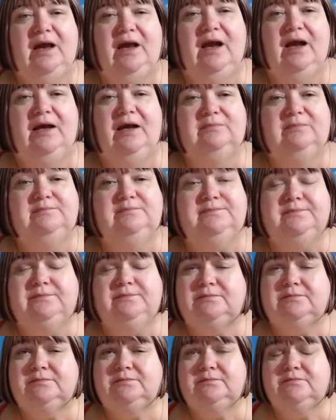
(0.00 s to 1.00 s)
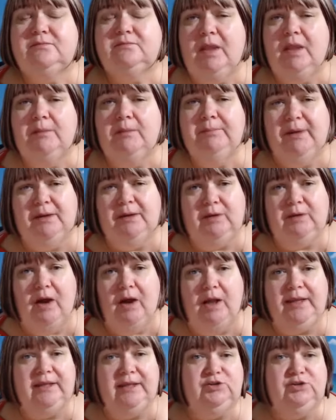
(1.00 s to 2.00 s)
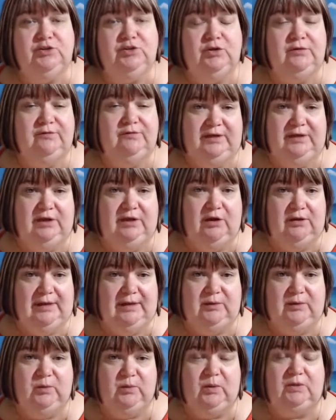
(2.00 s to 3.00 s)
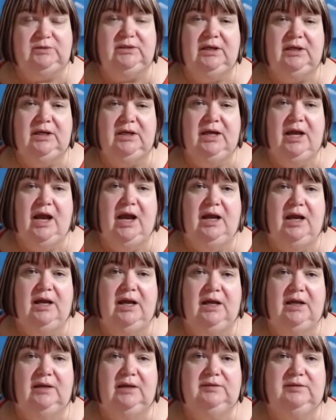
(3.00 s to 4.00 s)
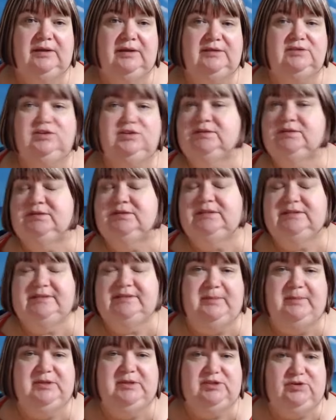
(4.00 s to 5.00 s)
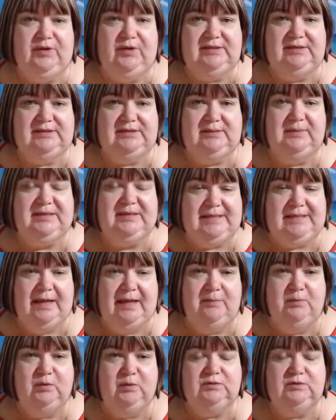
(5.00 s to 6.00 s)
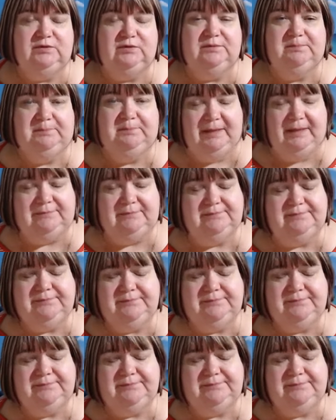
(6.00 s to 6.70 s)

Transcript: but I can shoot a video later on that just demonstrates some examples. But